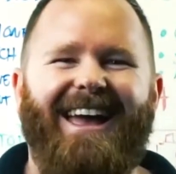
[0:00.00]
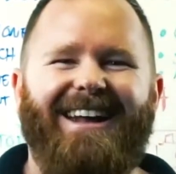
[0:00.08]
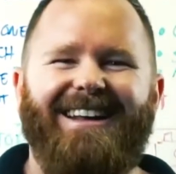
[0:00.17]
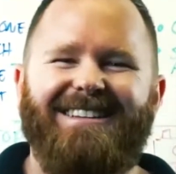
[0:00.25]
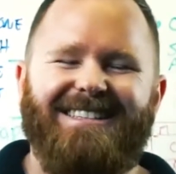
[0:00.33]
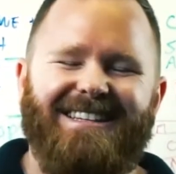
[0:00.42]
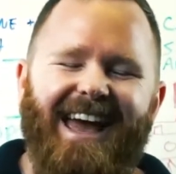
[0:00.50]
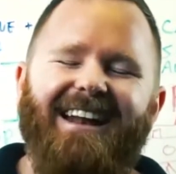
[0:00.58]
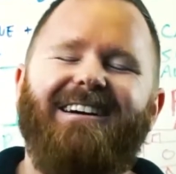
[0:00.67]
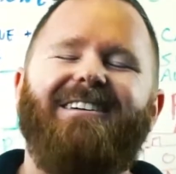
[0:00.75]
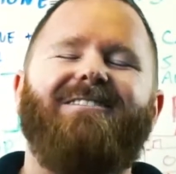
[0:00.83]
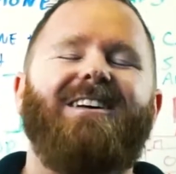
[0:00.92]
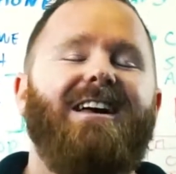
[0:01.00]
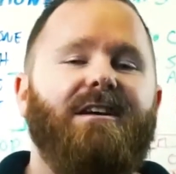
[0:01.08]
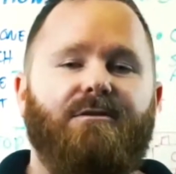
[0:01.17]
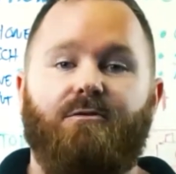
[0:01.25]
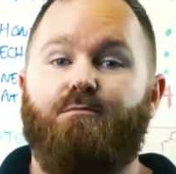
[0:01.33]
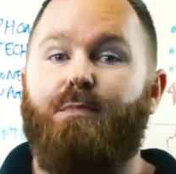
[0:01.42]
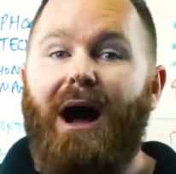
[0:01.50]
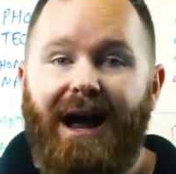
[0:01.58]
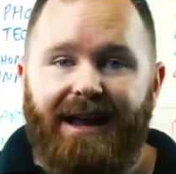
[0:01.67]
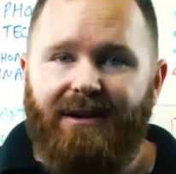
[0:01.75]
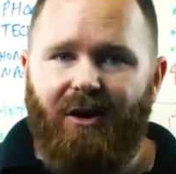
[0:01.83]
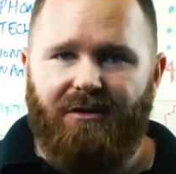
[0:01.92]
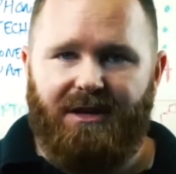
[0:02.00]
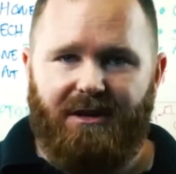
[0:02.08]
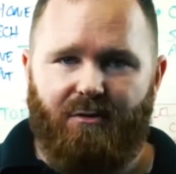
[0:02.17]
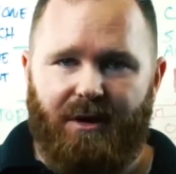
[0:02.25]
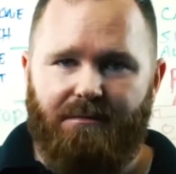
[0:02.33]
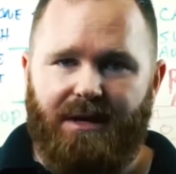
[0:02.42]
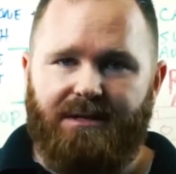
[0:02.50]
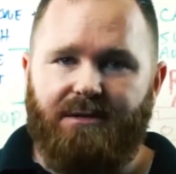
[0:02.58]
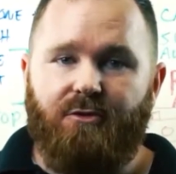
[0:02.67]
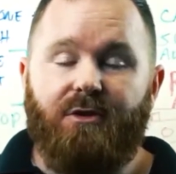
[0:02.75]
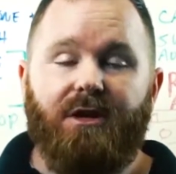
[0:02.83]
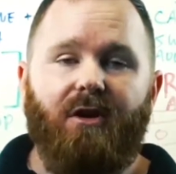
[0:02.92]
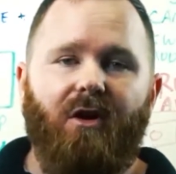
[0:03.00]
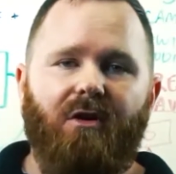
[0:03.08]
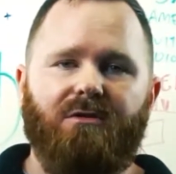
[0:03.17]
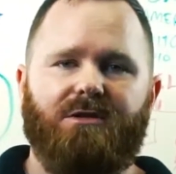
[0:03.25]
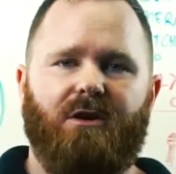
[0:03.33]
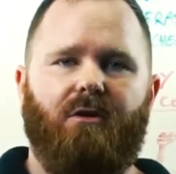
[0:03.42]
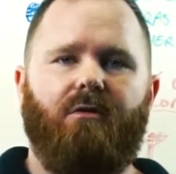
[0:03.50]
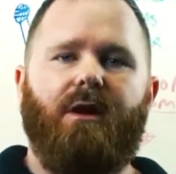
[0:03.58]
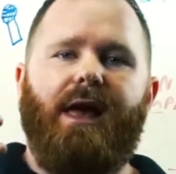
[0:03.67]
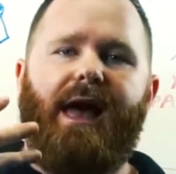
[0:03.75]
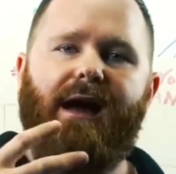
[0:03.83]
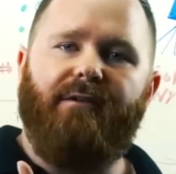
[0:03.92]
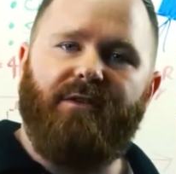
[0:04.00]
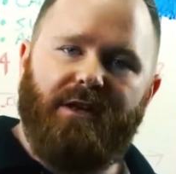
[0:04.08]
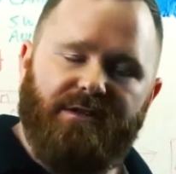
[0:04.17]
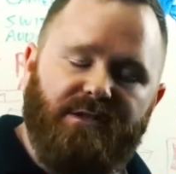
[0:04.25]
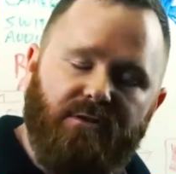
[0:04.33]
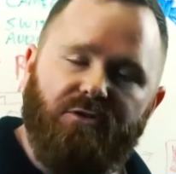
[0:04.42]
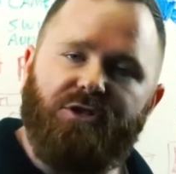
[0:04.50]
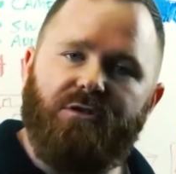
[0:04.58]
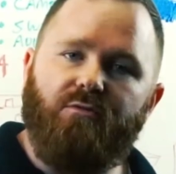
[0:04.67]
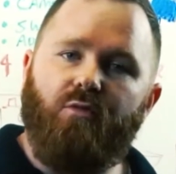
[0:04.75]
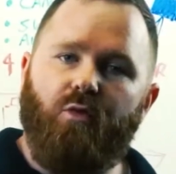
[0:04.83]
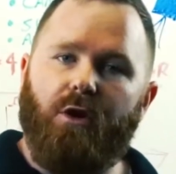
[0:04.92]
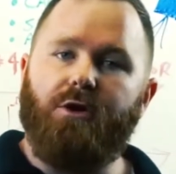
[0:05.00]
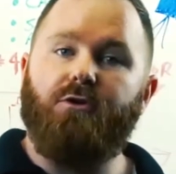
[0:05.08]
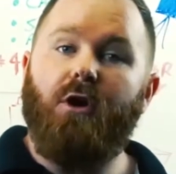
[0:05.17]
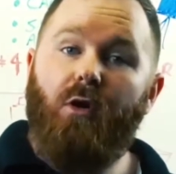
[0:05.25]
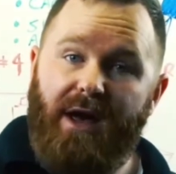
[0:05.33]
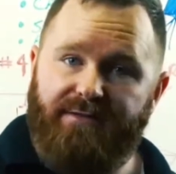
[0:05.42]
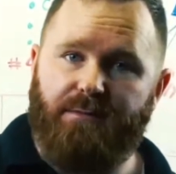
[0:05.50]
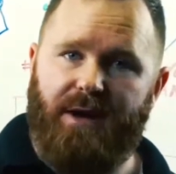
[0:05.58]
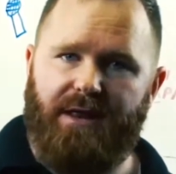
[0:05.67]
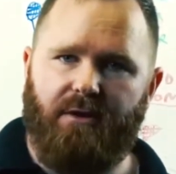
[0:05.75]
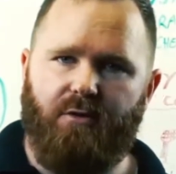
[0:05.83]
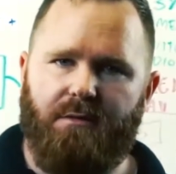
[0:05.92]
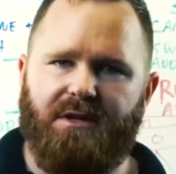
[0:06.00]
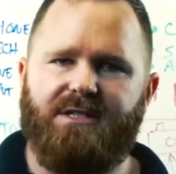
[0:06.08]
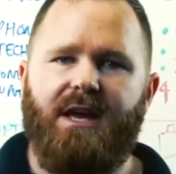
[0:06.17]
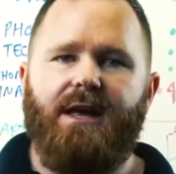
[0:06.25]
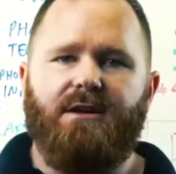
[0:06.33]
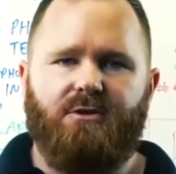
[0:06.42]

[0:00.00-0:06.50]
And instead of buying all the equipment, you can also have a solution where you don't have to buy the equipment.